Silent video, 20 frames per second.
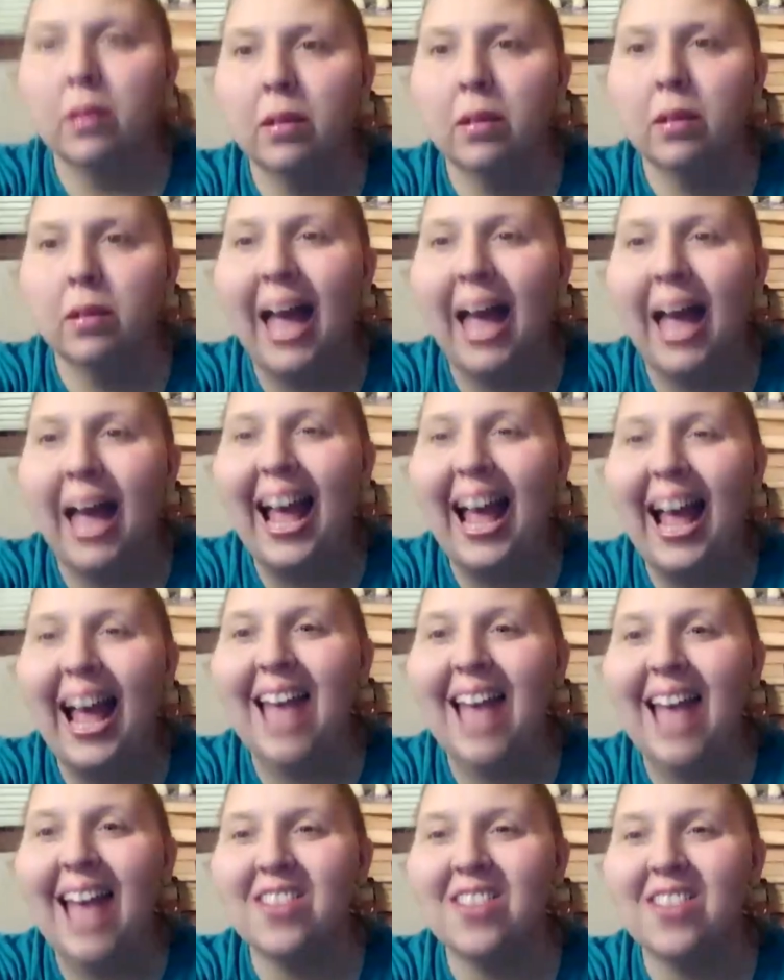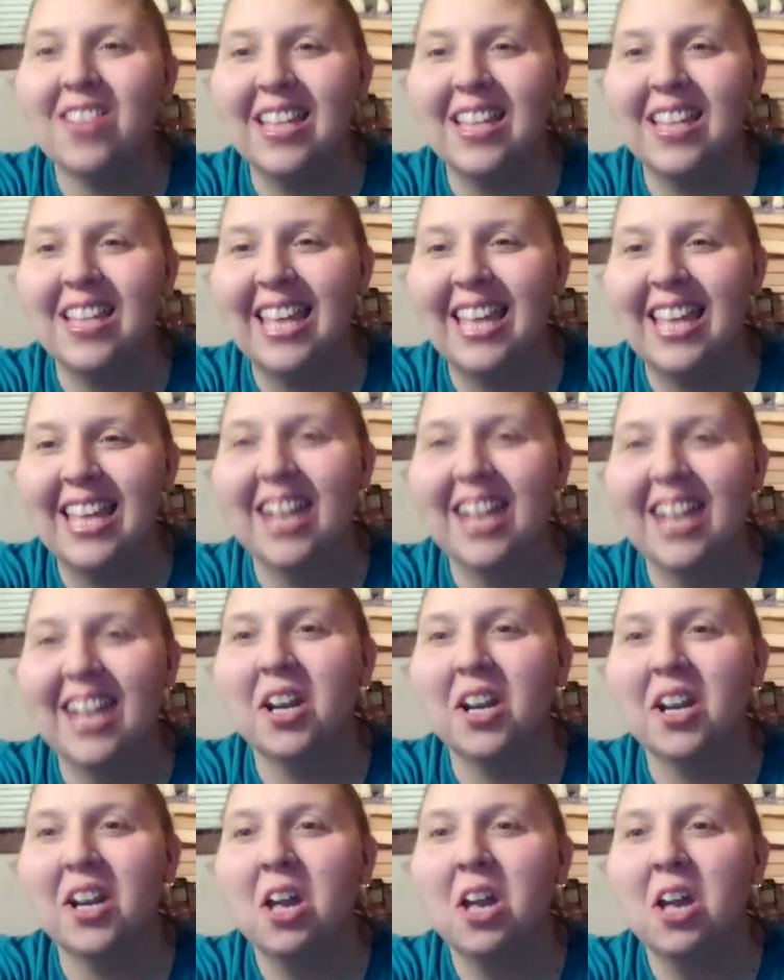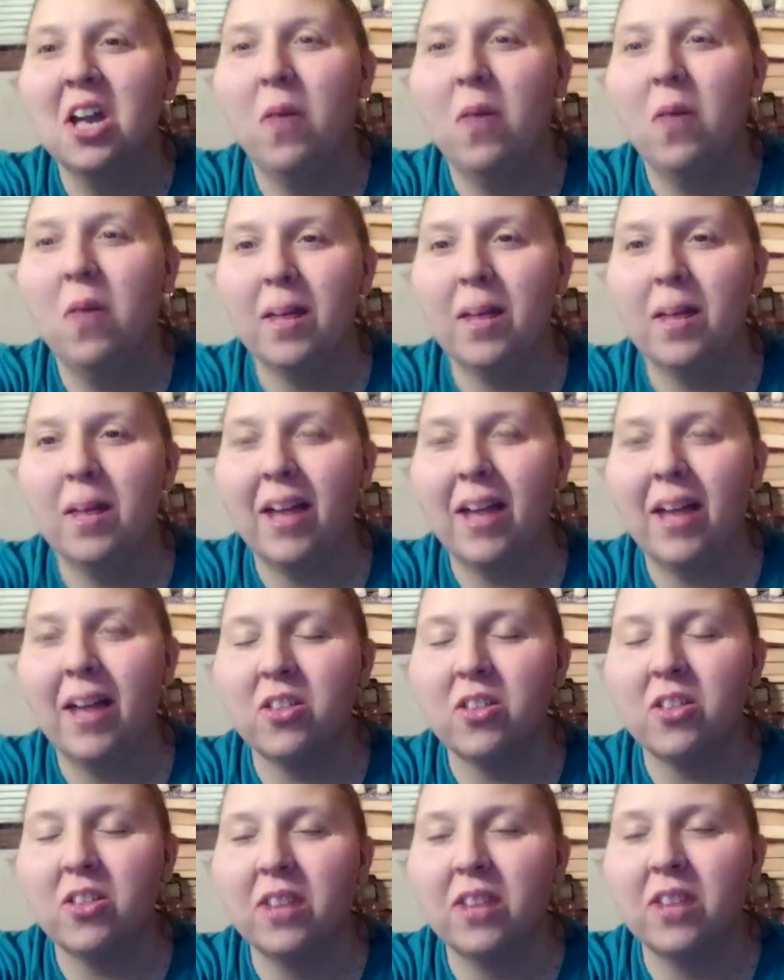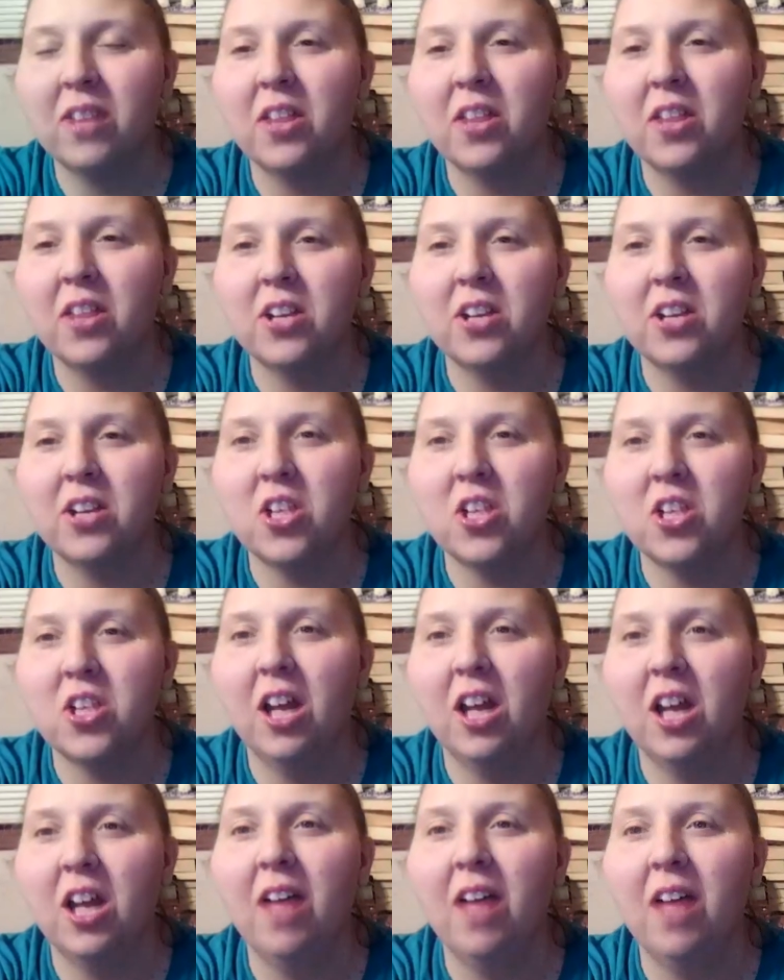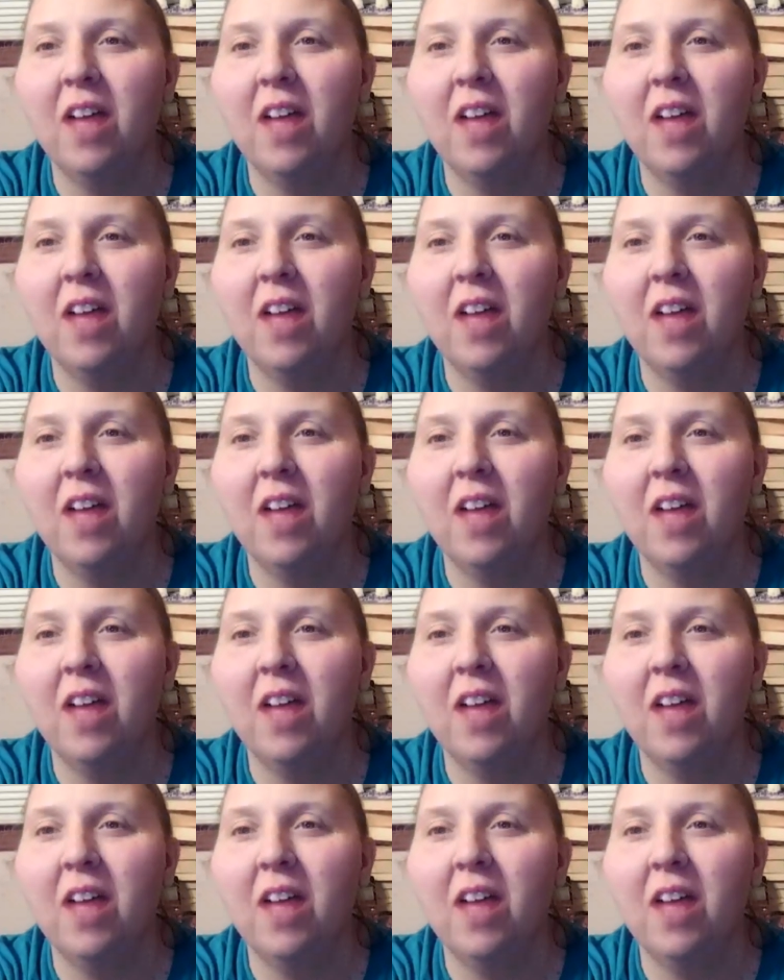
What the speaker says: Hi guys, JC here. Welcome back to another edition of